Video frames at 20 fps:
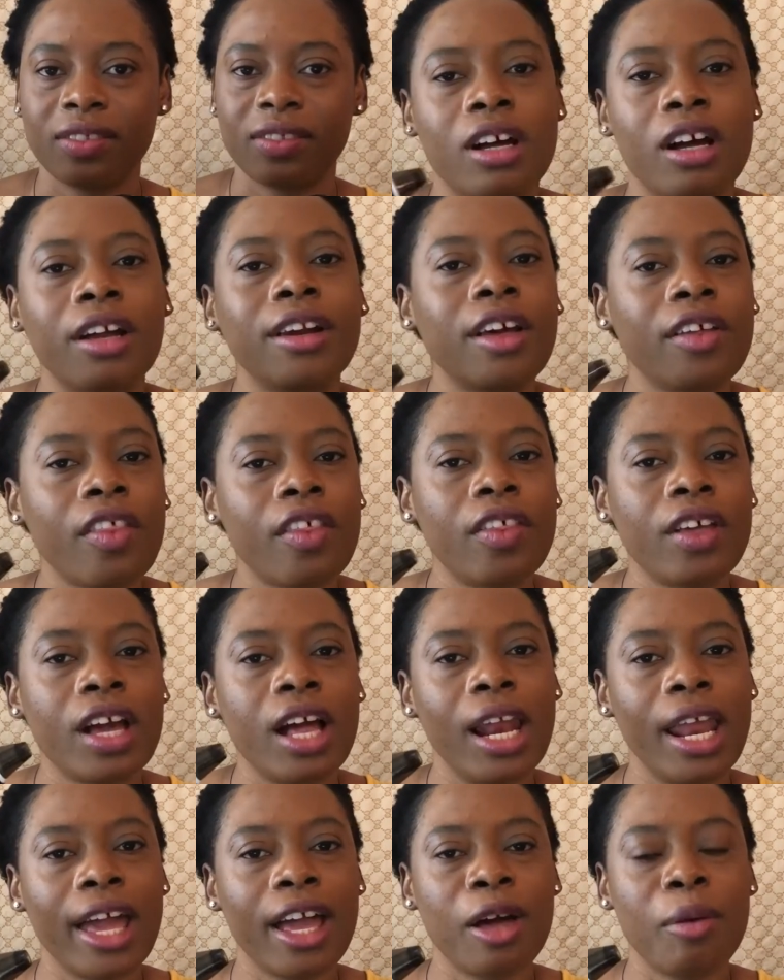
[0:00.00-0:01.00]
Another thing I
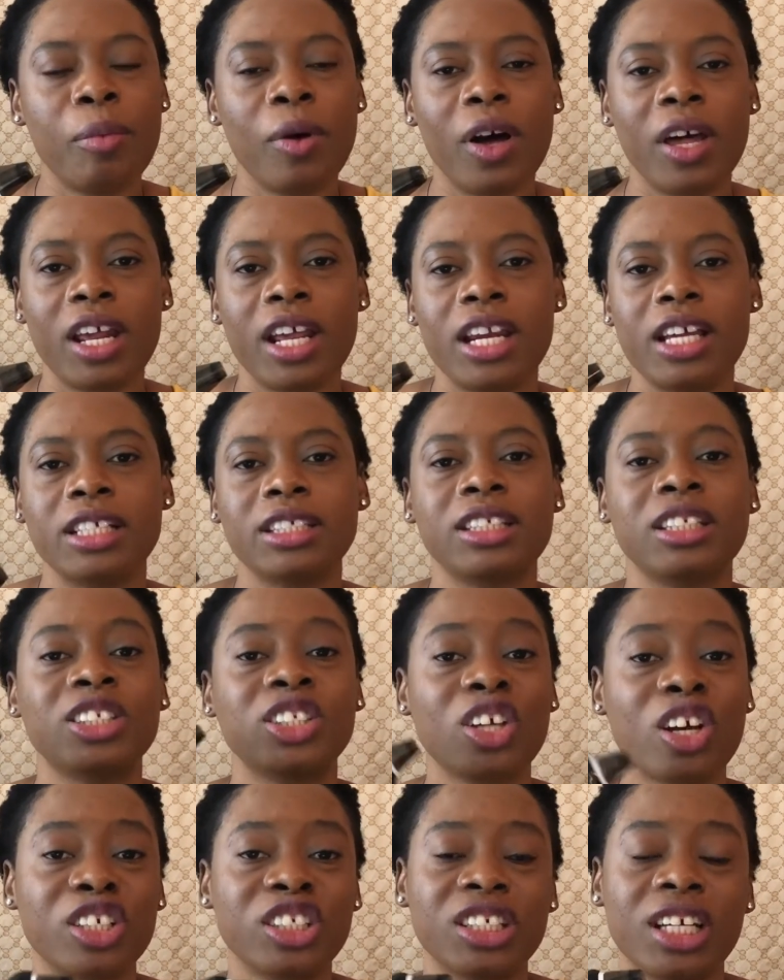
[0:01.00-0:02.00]
like about it is the
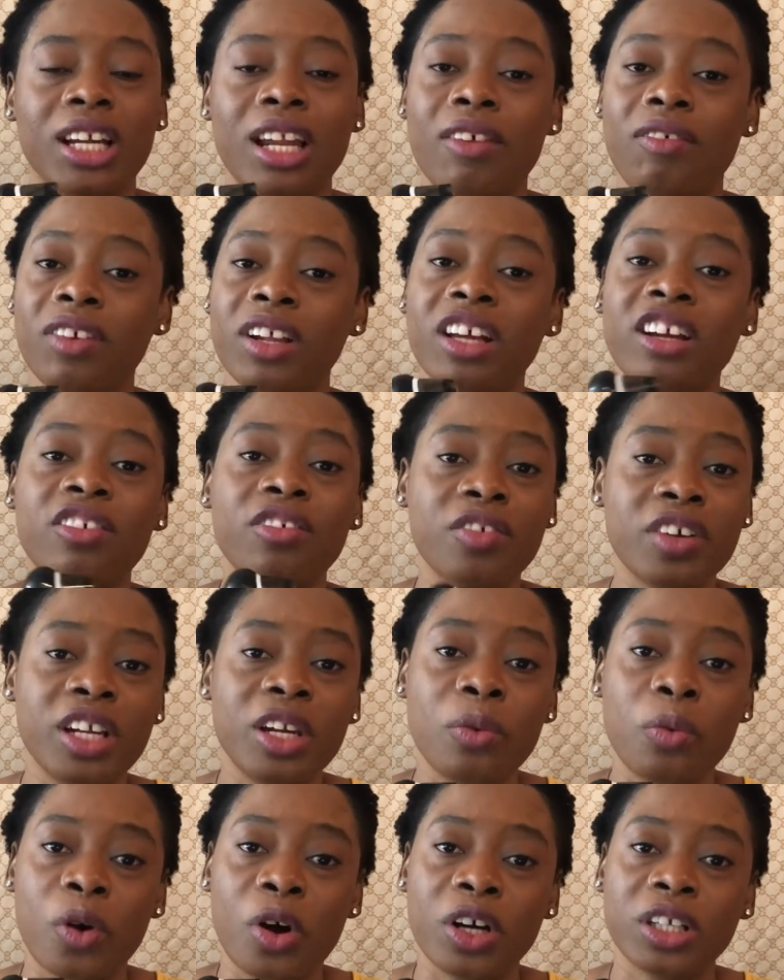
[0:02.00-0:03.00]
suction level. It really
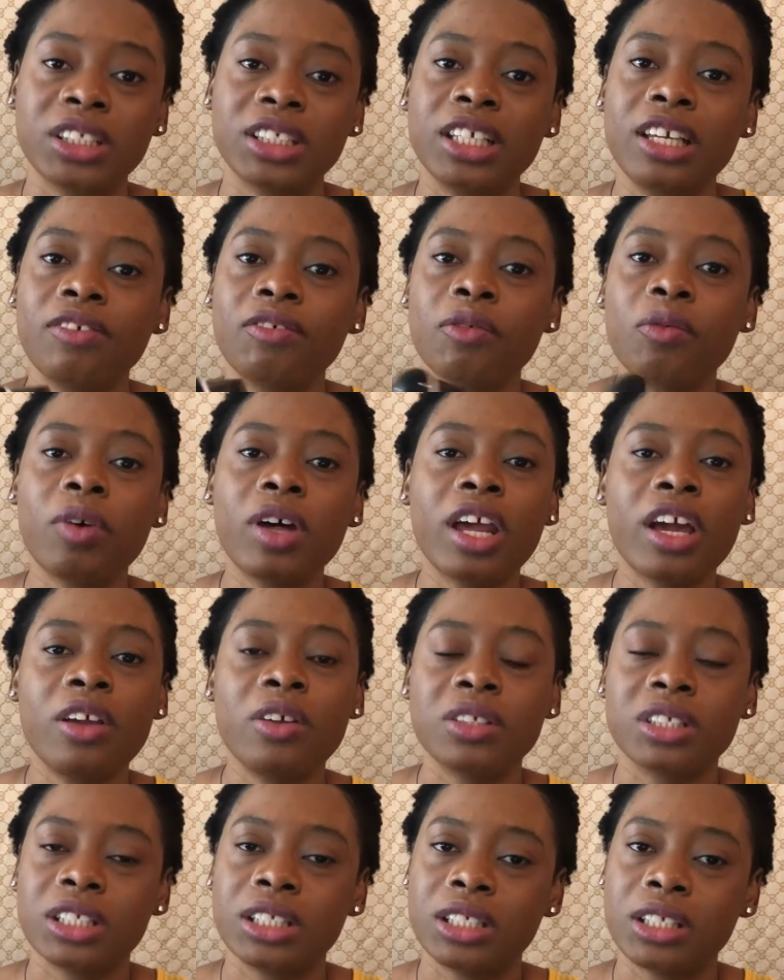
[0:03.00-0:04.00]
works. Even when I
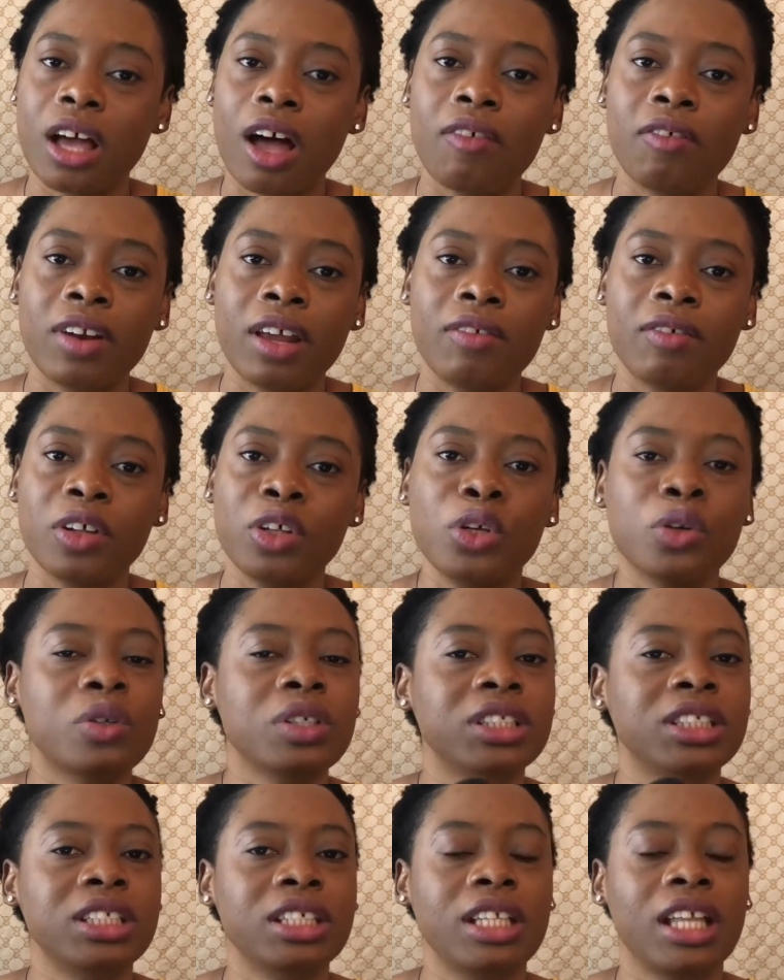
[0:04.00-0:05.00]
use the soft level, you
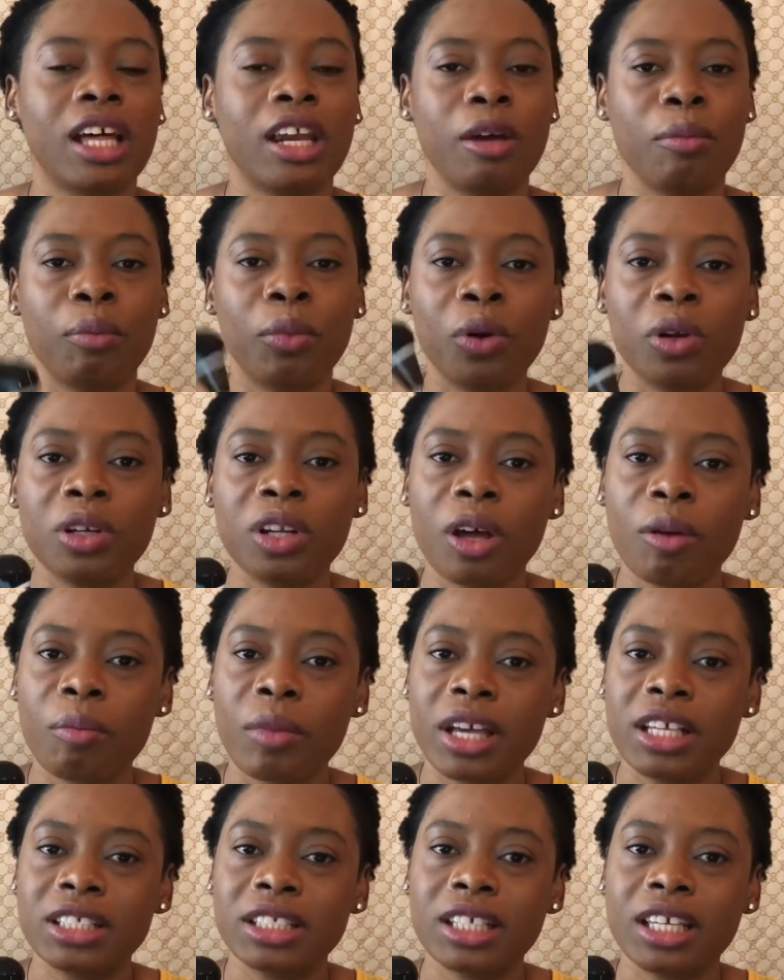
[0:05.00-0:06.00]
could see that it pulled up
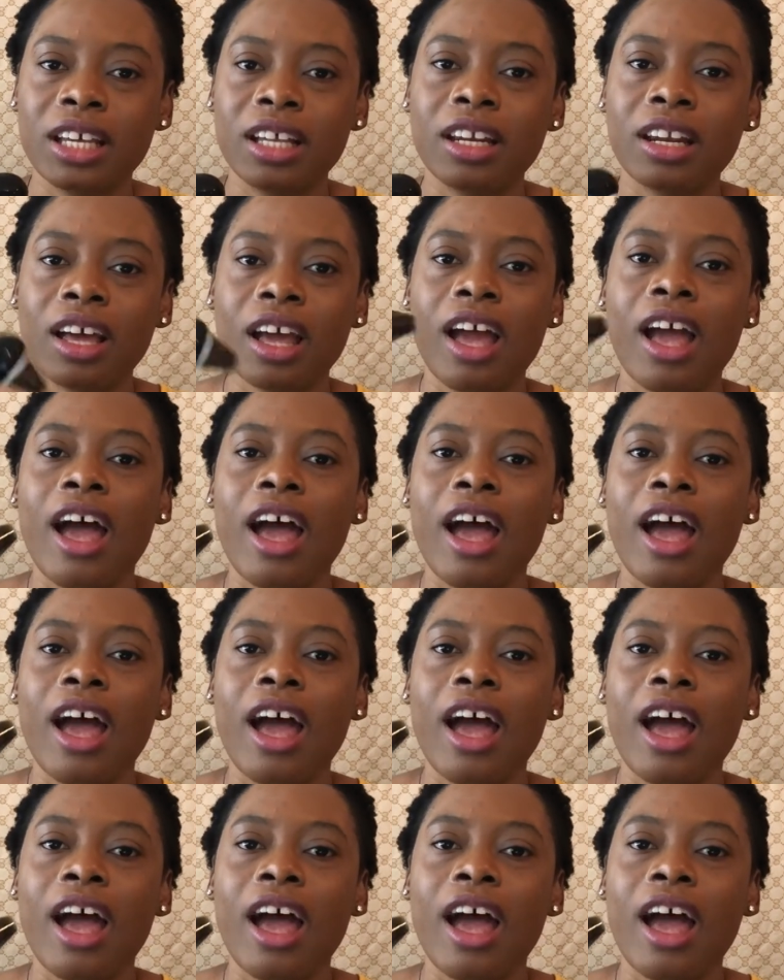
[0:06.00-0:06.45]
my skin.